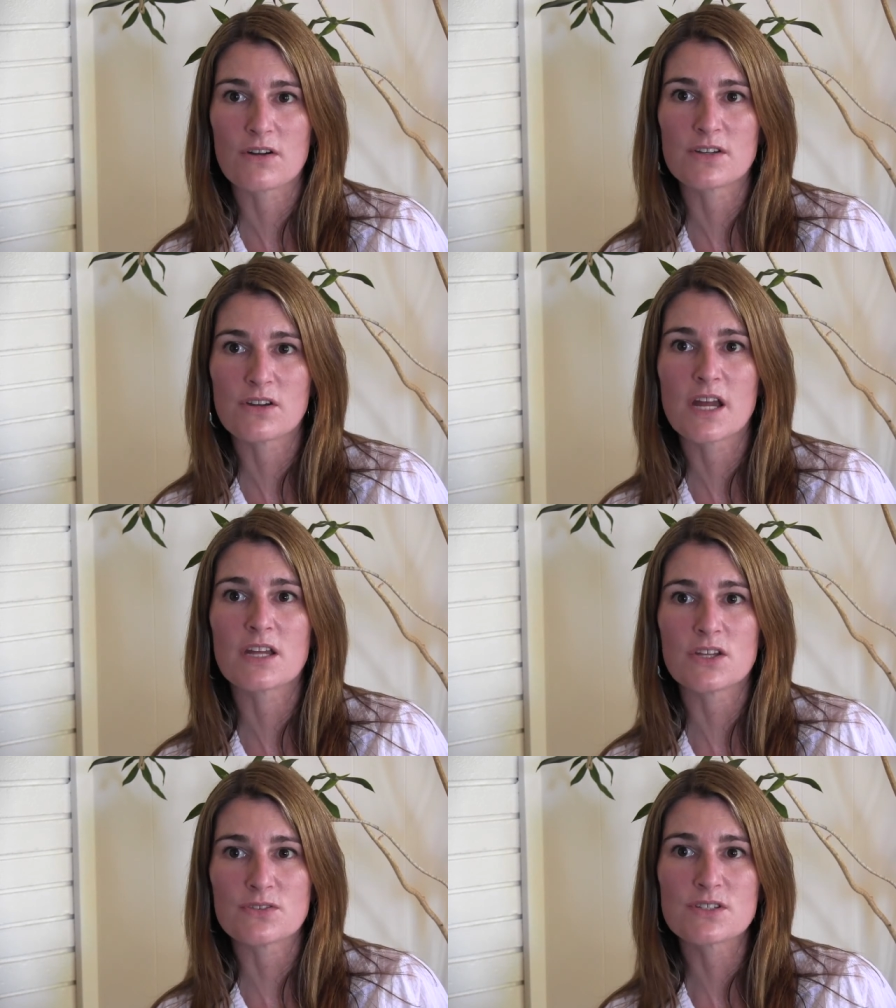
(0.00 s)
And you
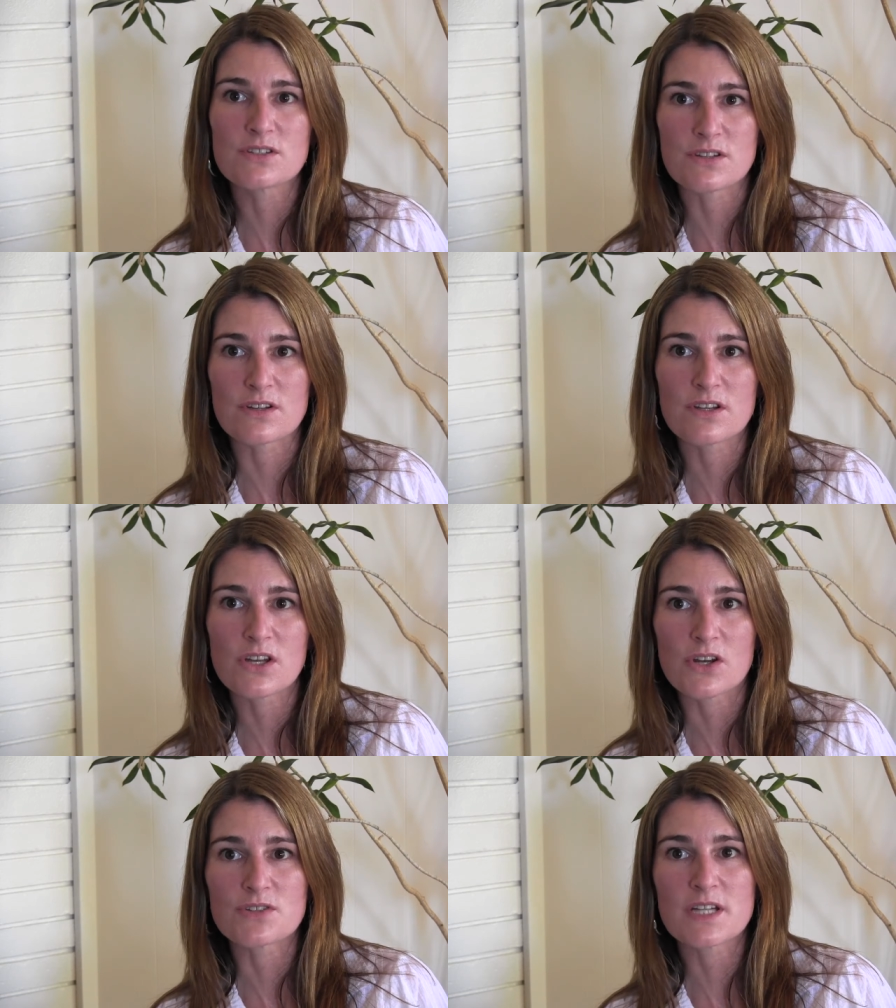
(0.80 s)
get used to
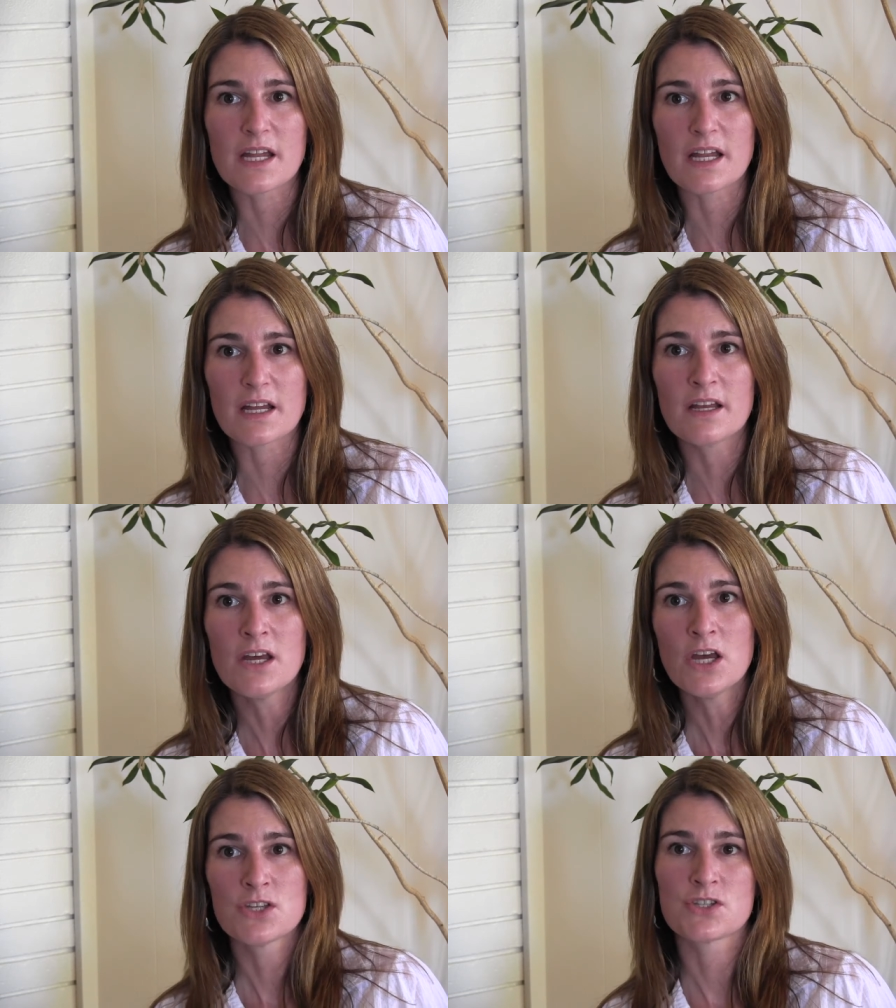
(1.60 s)
you know taking
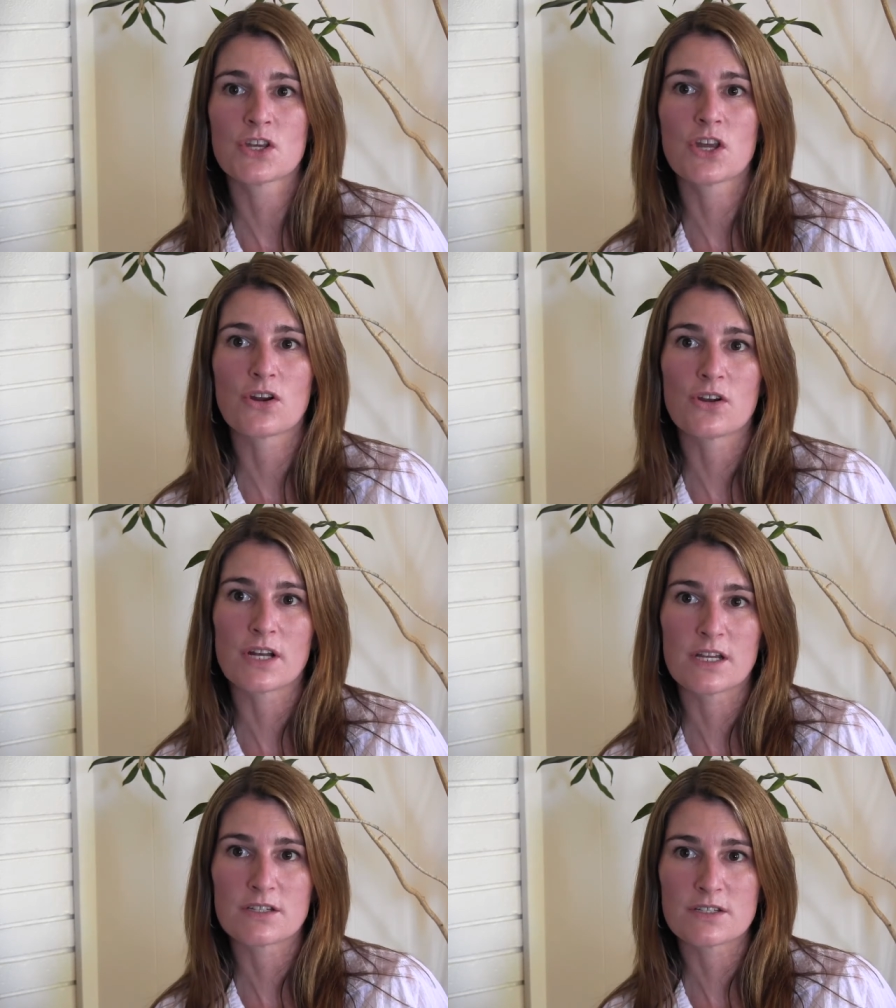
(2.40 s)

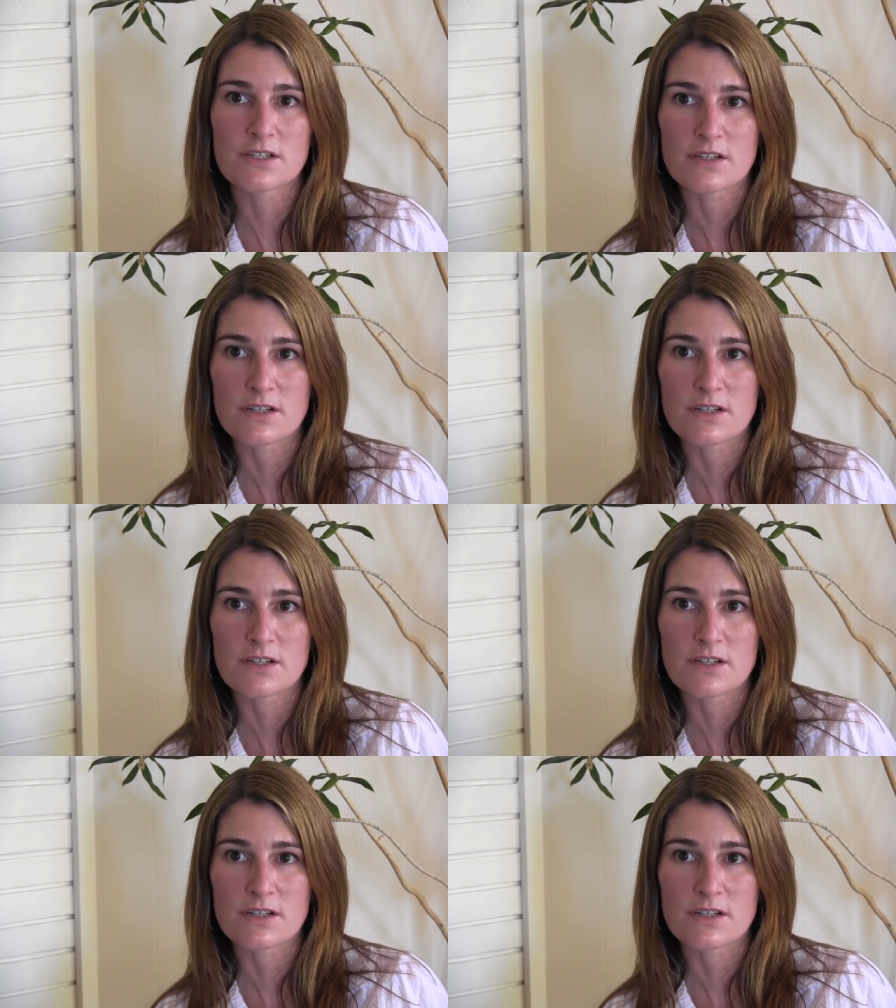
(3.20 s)
security into